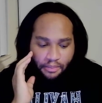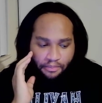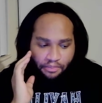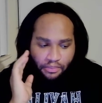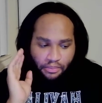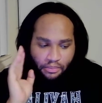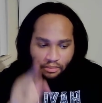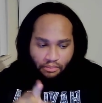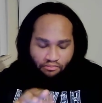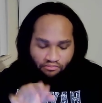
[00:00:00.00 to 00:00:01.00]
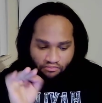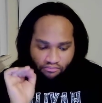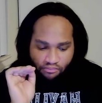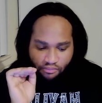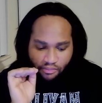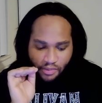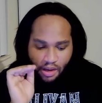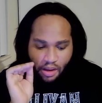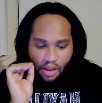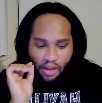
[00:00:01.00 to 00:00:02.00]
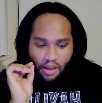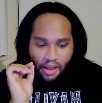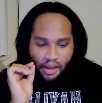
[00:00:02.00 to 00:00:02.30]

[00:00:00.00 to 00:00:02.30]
No one is speaking in this clip.